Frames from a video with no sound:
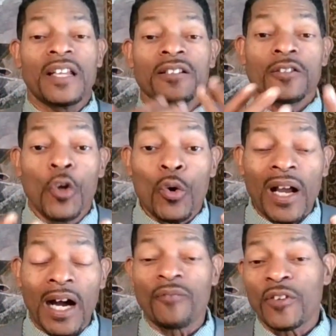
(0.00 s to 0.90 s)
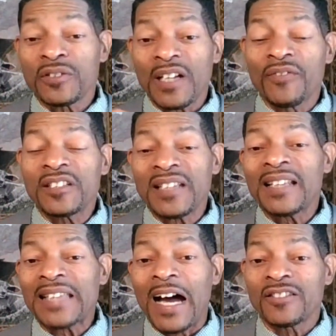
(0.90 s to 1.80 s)
the new converts of the
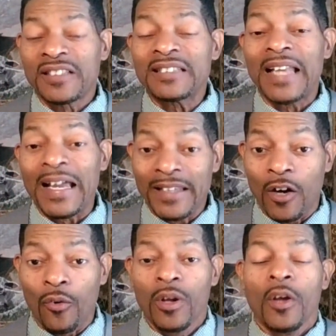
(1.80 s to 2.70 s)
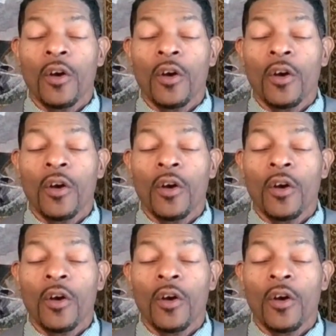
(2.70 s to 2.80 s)
Gentiles, did not know.